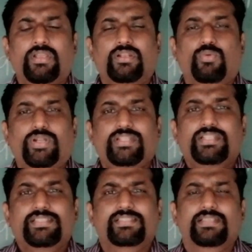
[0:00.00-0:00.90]
Now what it
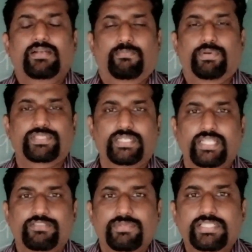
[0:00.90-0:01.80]
is?
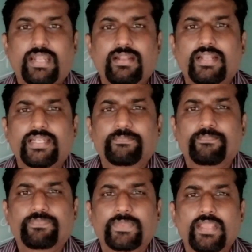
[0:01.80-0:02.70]
Percentage means 100.
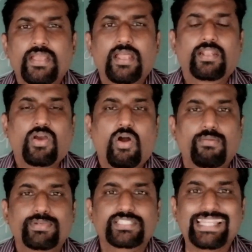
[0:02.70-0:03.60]
Now how
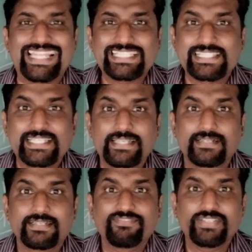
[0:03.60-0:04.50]
much less
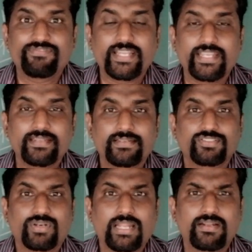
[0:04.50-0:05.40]
here we find
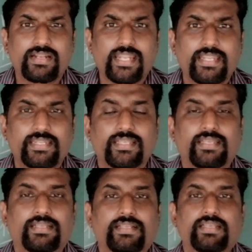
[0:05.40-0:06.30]
to 100?
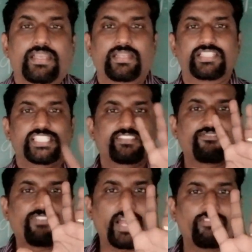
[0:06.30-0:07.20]
It is
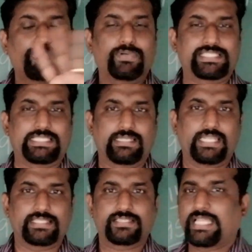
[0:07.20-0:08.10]
5% less.